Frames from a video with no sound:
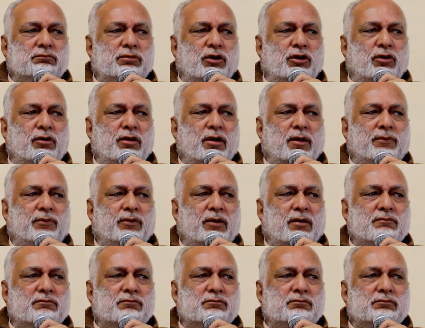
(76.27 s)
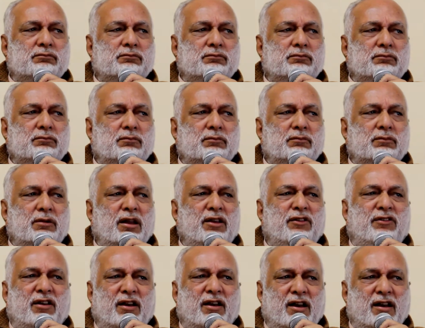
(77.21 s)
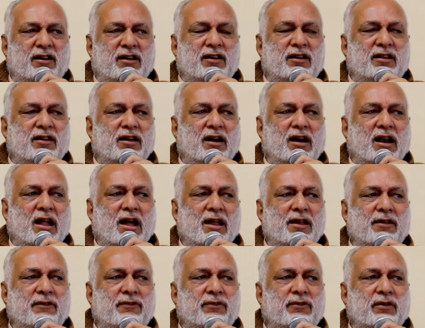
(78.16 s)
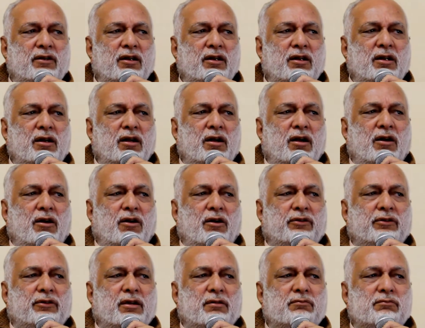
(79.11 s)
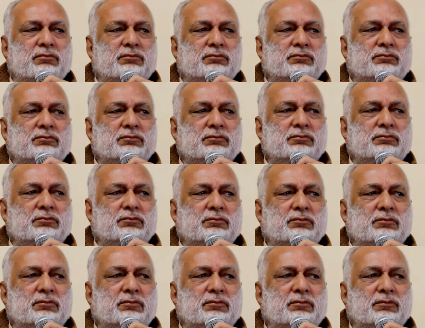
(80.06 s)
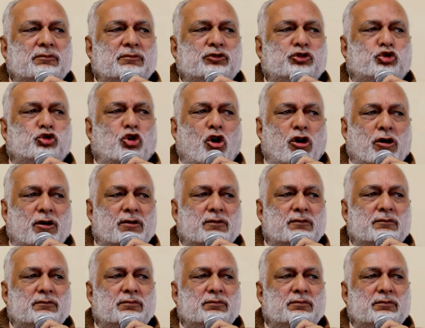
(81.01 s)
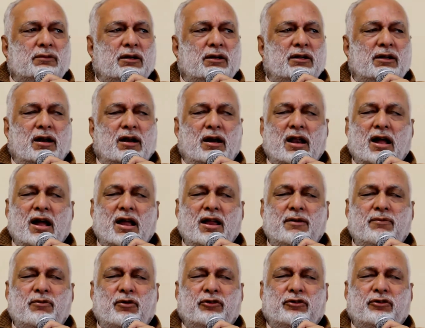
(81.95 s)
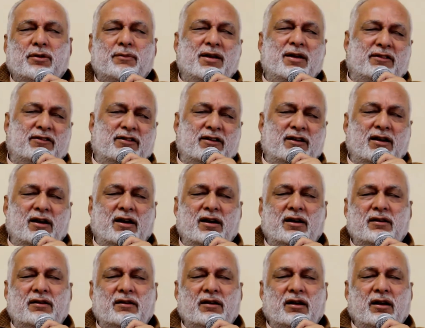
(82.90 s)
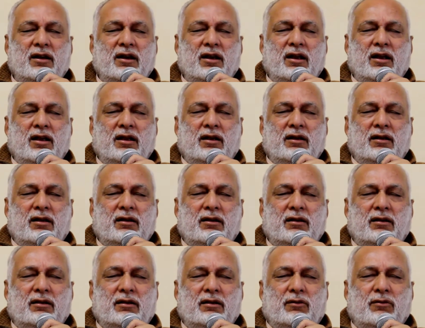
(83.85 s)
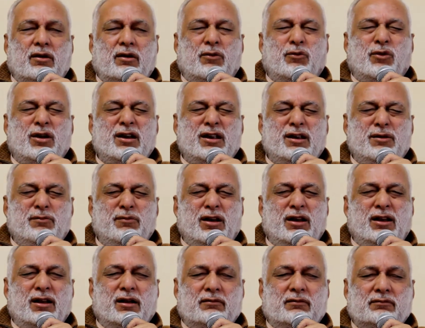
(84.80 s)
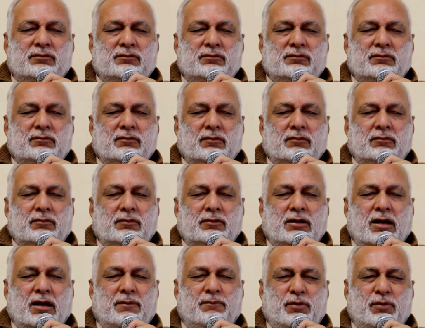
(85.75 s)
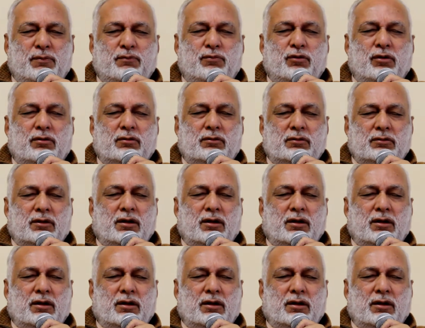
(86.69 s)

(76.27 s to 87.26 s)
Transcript: because of some incident in their life or some shock in their life or some accident. 1 in million. There are people,